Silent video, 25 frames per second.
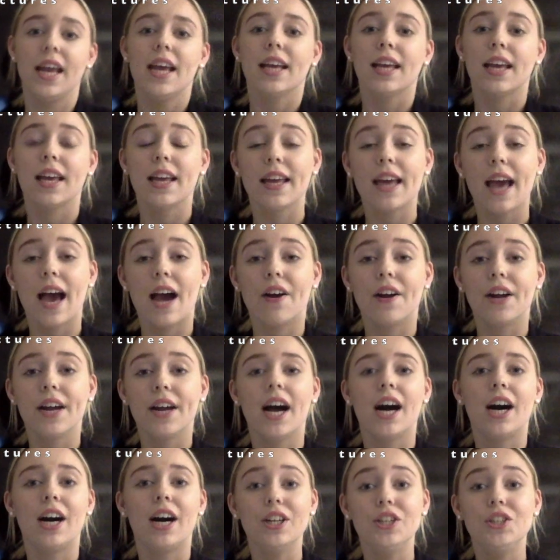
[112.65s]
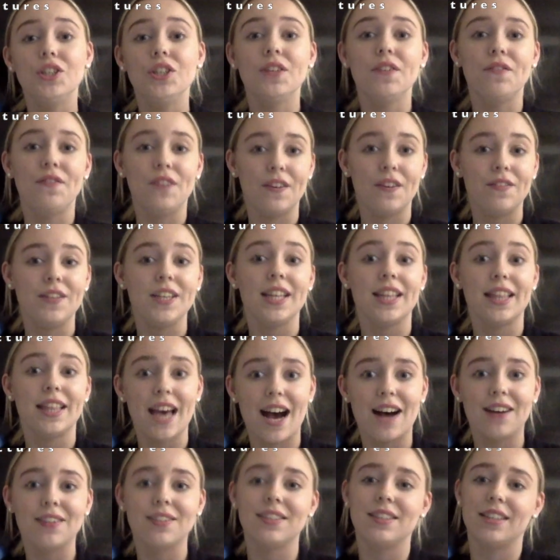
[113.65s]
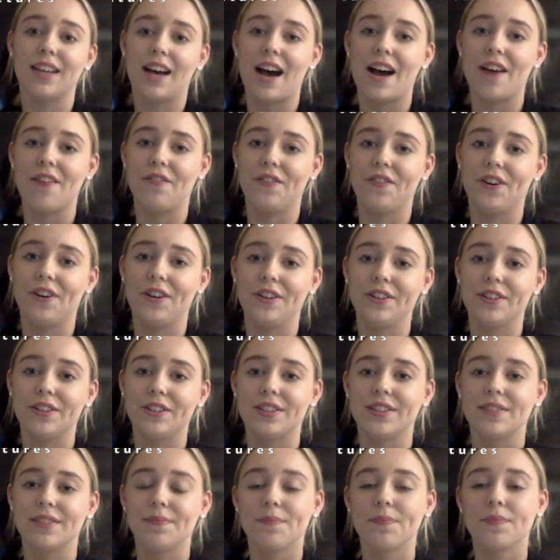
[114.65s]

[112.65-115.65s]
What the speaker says: can carry 150,000 iPhones.